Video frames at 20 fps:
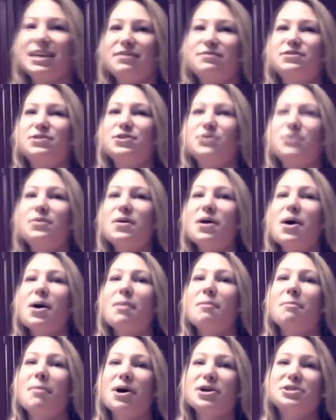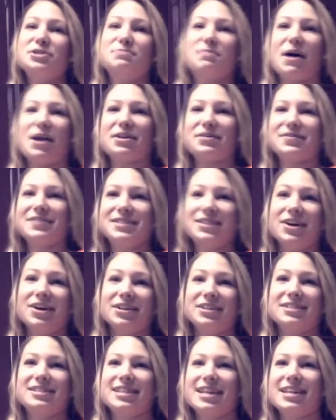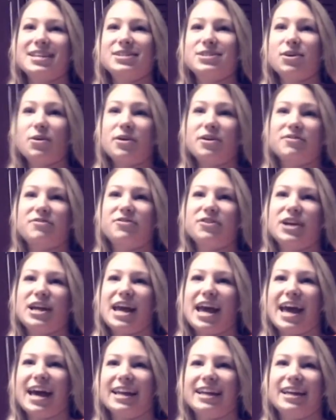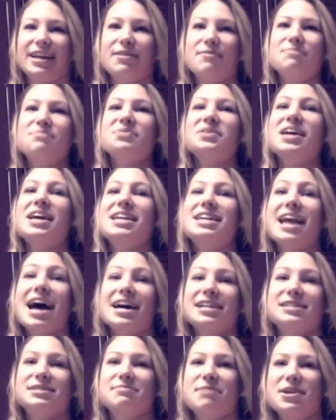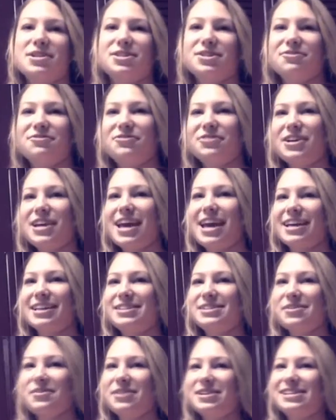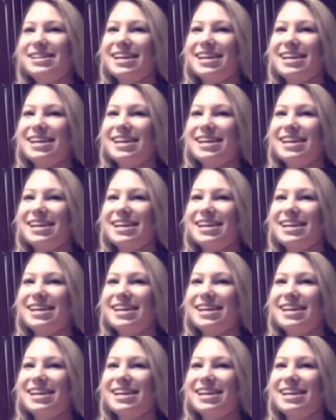gives you much better results than sewing free-handed. Not to mention freehand sewing